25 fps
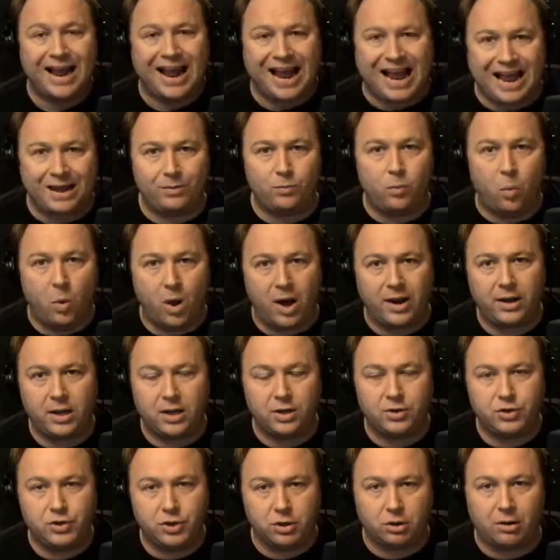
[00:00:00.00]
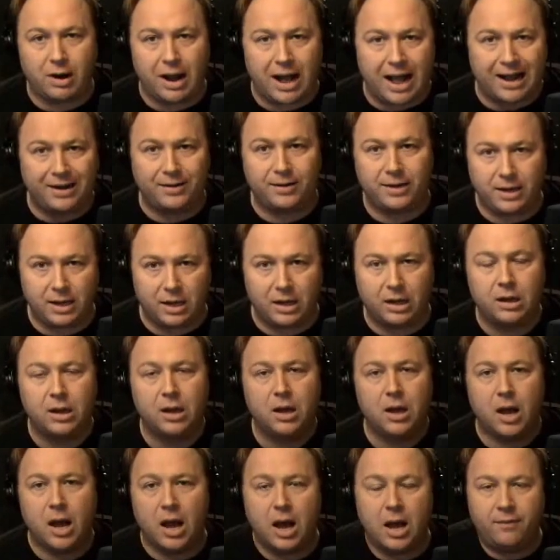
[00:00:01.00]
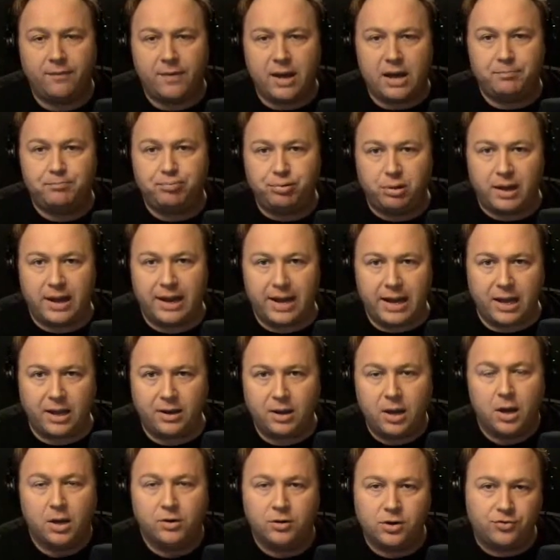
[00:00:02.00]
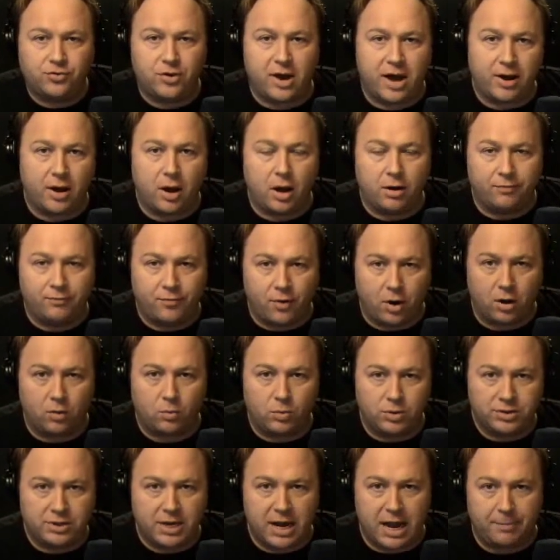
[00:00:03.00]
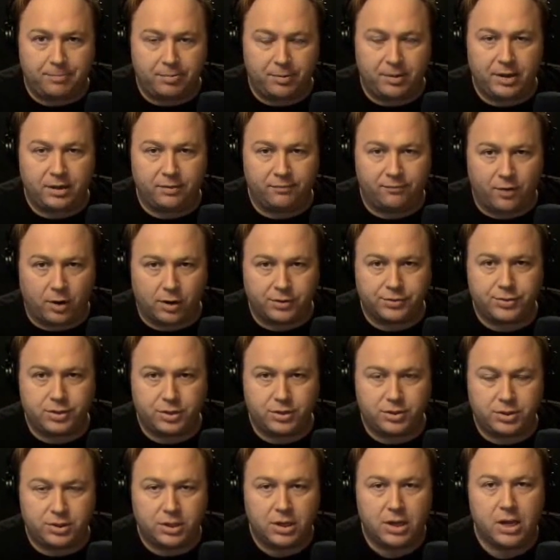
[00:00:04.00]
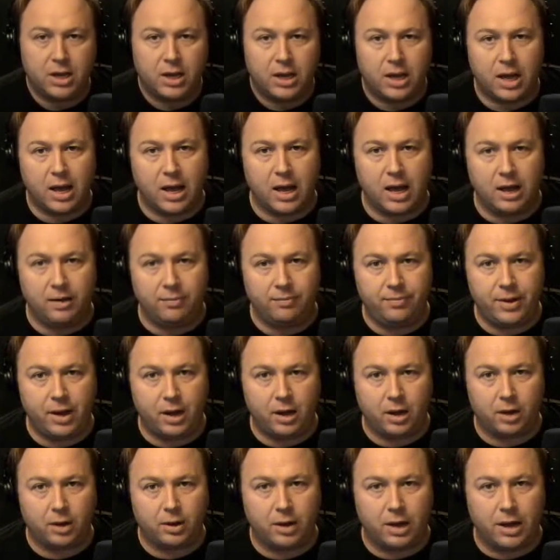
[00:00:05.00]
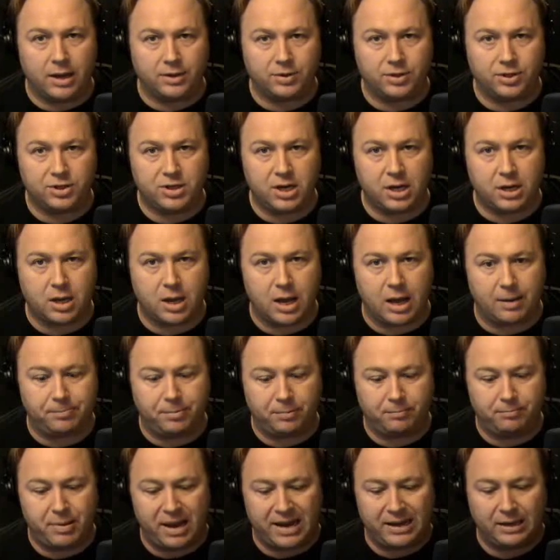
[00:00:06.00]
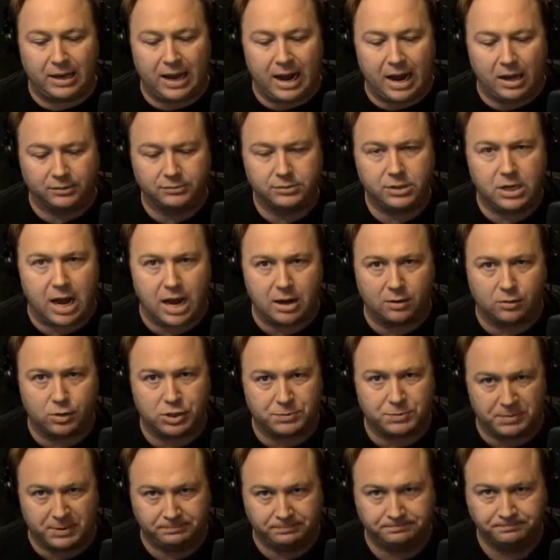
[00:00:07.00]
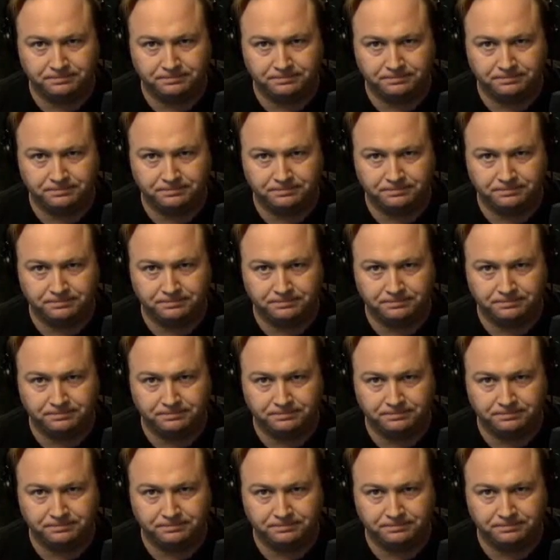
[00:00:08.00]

And what is your idea of a plan to try to avert what's happening versus their stick-up bailout? Congressman.